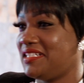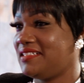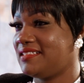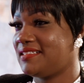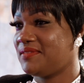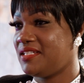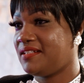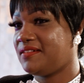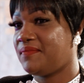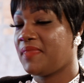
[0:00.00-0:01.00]
else.
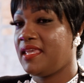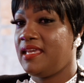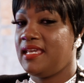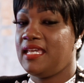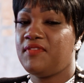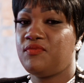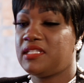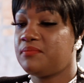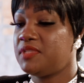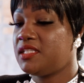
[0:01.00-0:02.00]
Even with
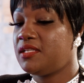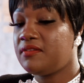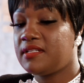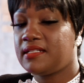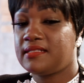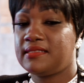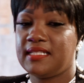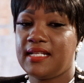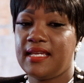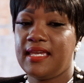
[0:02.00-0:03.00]
the material
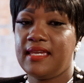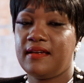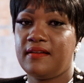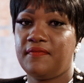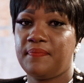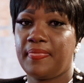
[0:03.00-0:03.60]
that I have,